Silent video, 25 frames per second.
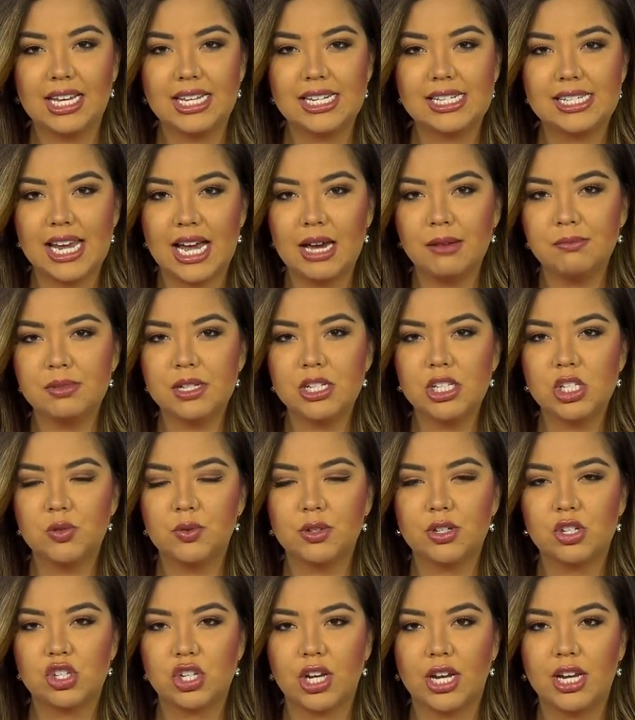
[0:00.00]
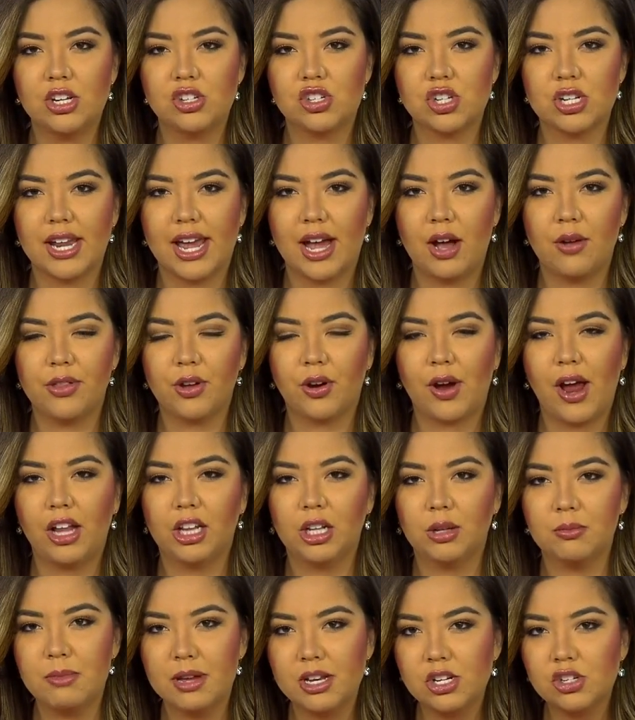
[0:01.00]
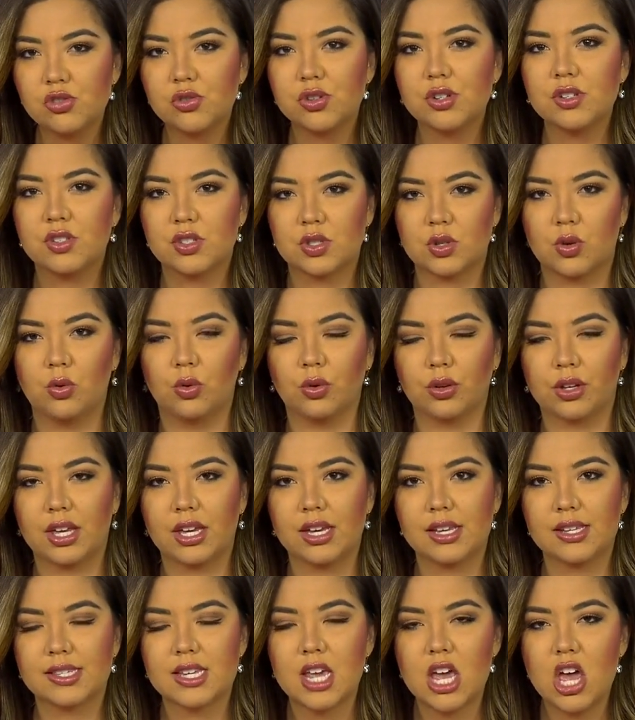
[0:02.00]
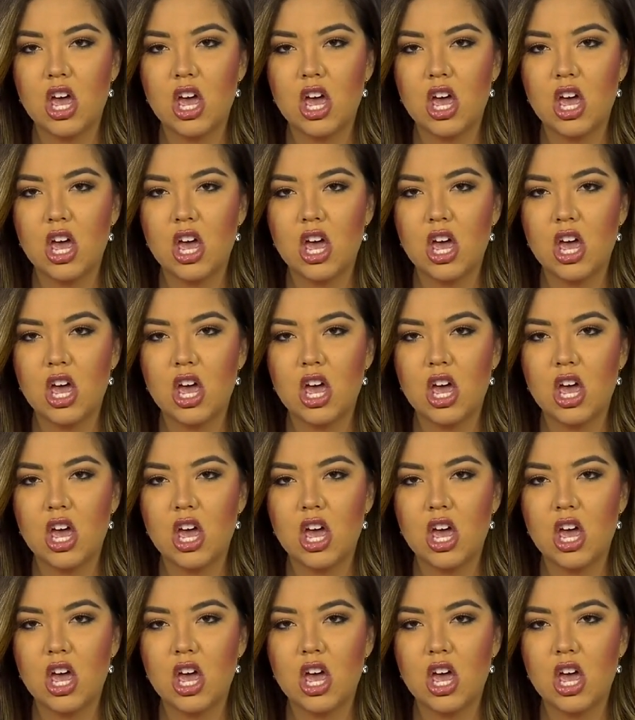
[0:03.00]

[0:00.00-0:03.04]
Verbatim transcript: adapting to a change in how their elementary school kids